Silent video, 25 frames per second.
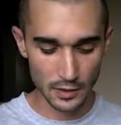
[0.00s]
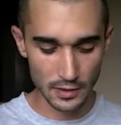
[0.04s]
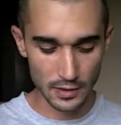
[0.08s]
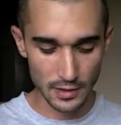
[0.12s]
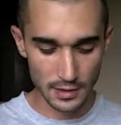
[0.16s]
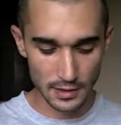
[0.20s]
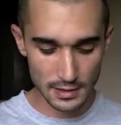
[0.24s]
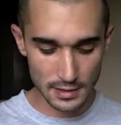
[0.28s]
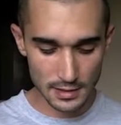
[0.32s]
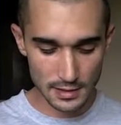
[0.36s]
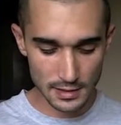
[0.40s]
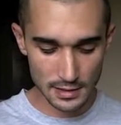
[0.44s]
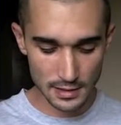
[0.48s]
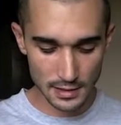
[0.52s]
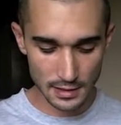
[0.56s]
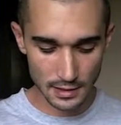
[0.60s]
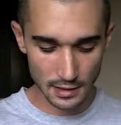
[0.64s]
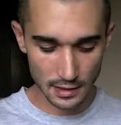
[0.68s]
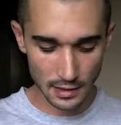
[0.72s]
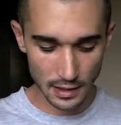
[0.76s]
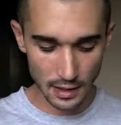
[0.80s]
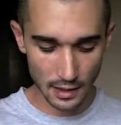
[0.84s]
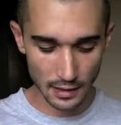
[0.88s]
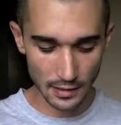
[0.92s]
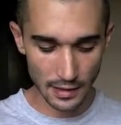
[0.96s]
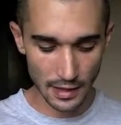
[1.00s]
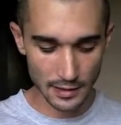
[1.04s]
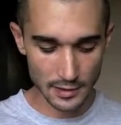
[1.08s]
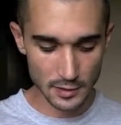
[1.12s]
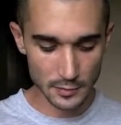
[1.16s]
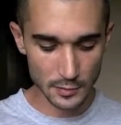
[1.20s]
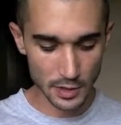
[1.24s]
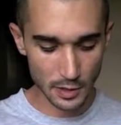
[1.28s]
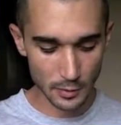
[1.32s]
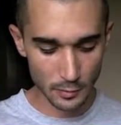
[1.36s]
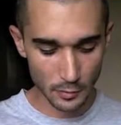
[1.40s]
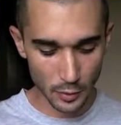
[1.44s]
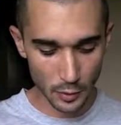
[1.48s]
This allows
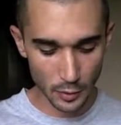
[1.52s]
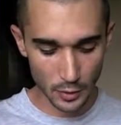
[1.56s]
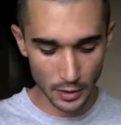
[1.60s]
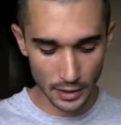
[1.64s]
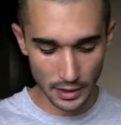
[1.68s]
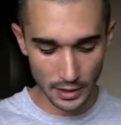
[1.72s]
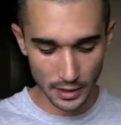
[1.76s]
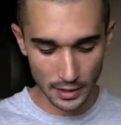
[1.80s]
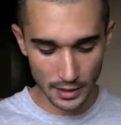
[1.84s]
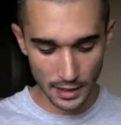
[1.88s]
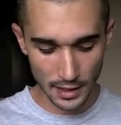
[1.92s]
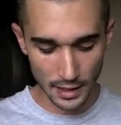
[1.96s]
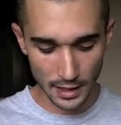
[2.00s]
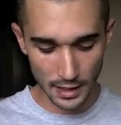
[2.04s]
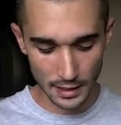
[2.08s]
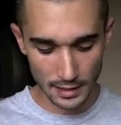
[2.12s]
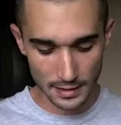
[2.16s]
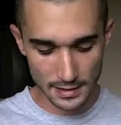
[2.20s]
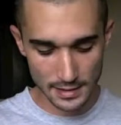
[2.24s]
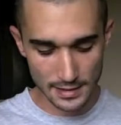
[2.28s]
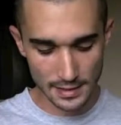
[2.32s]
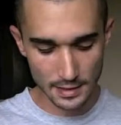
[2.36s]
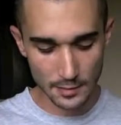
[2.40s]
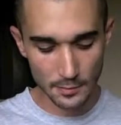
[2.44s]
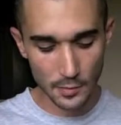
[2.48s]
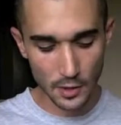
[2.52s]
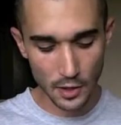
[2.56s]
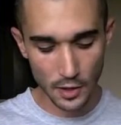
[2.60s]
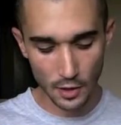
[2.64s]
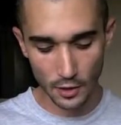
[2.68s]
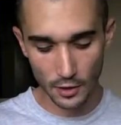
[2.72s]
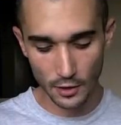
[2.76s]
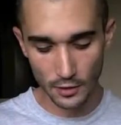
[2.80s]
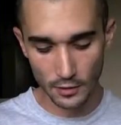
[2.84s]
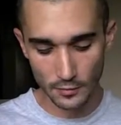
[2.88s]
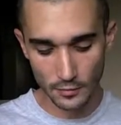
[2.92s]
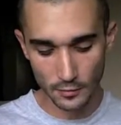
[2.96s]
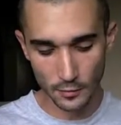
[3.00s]
me to put a SIM
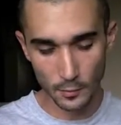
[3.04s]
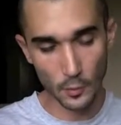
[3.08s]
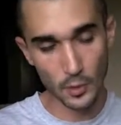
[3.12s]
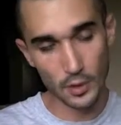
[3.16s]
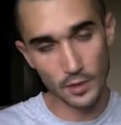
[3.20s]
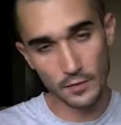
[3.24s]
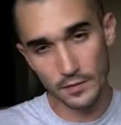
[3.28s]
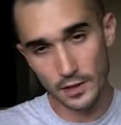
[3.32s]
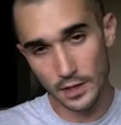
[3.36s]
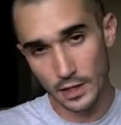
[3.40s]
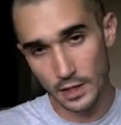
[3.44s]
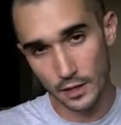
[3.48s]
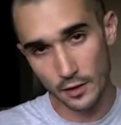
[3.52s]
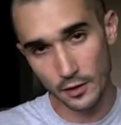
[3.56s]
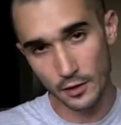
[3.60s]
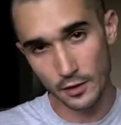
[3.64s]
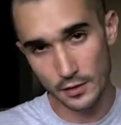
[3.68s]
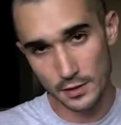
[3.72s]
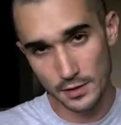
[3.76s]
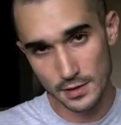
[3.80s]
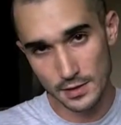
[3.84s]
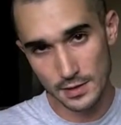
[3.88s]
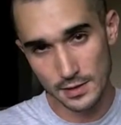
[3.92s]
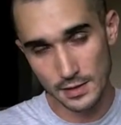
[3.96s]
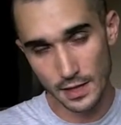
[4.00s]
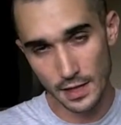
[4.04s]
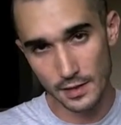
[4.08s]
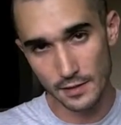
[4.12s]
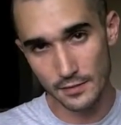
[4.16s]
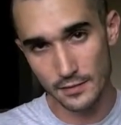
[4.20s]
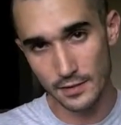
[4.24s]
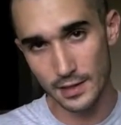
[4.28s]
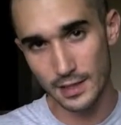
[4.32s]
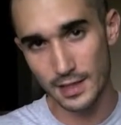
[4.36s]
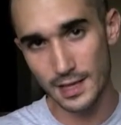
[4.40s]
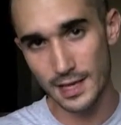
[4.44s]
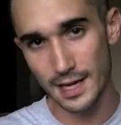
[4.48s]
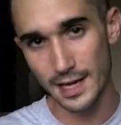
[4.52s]
card from one of the carriers inside of
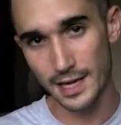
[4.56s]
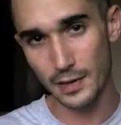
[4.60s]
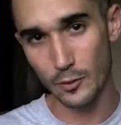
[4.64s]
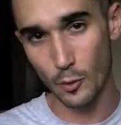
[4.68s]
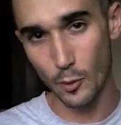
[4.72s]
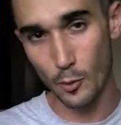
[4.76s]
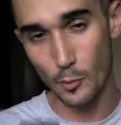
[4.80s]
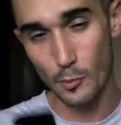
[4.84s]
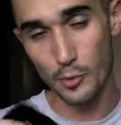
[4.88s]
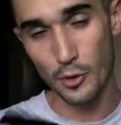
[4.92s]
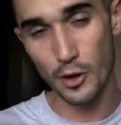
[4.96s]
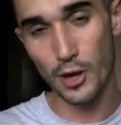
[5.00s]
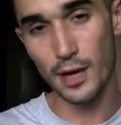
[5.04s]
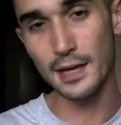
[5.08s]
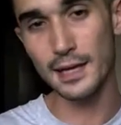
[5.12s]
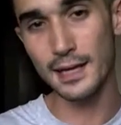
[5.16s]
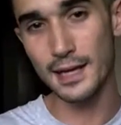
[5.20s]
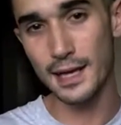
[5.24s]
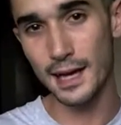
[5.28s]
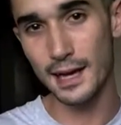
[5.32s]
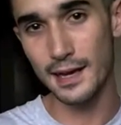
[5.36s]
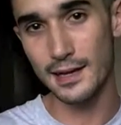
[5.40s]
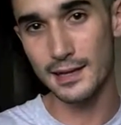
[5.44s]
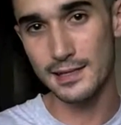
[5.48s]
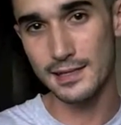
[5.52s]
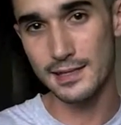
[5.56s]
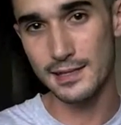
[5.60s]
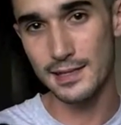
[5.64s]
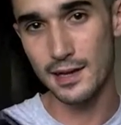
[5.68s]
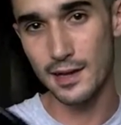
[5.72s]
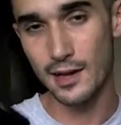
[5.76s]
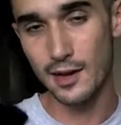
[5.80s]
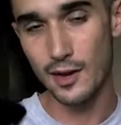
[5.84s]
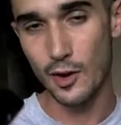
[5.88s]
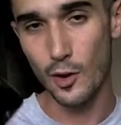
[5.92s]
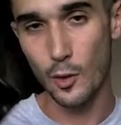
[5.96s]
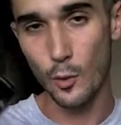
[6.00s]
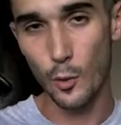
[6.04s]
it, and it will broadcast
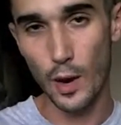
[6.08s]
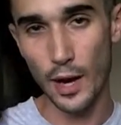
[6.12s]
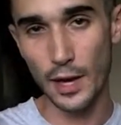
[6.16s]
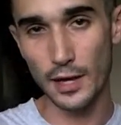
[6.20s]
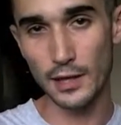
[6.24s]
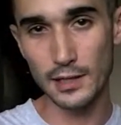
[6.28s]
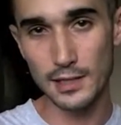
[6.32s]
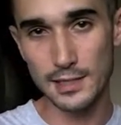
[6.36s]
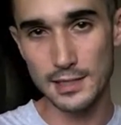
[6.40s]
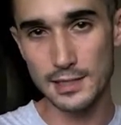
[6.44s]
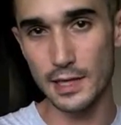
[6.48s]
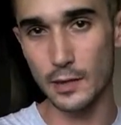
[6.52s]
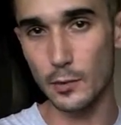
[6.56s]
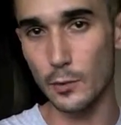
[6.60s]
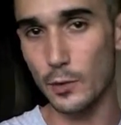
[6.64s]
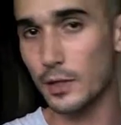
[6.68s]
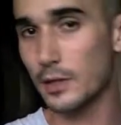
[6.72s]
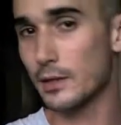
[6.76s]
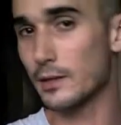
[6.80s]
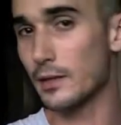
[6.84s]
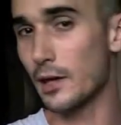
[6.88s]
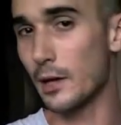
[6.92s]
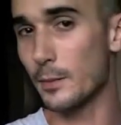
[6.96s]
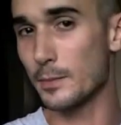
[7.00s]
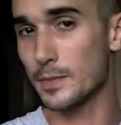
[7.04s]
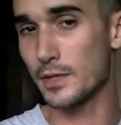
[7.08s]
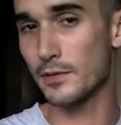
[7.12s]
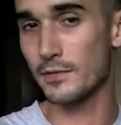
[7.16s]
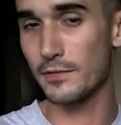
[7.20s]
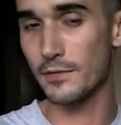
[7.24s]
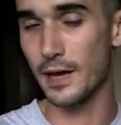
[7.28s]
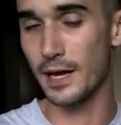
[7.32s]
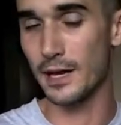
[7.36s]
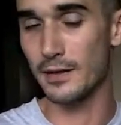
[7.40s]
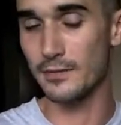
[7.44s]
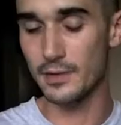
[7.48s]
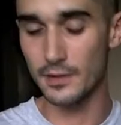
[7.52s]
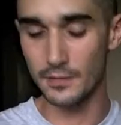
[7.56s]
a wireless network that up to
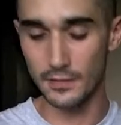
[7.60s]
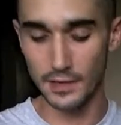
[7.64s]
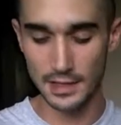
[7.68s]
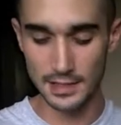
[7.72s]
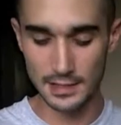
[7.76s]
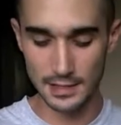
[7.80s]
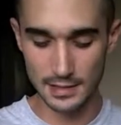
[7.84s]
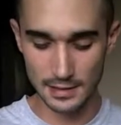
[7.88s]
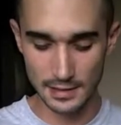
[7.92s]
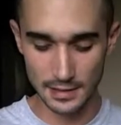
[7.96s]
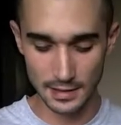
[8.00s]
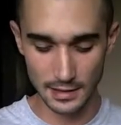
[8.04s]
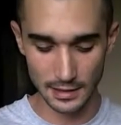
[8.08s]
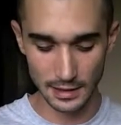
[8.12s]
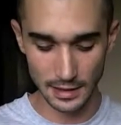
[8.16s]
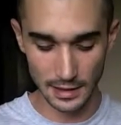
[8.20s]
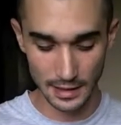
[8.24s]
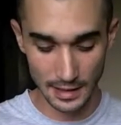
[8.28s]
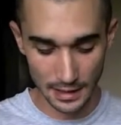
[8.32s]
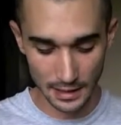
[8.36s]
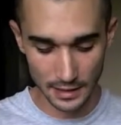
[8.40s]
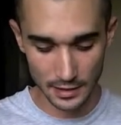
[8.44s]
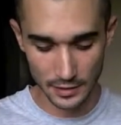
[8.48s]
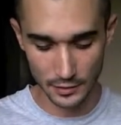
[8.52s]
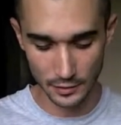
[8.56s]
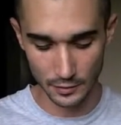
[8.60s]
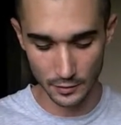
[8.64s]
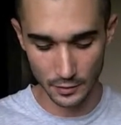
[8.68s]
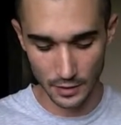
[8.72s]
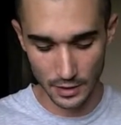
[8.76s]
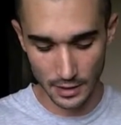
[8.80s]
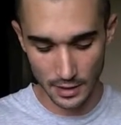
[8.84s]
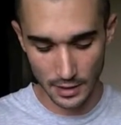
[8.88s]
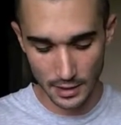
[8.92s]
5 devices can connect to.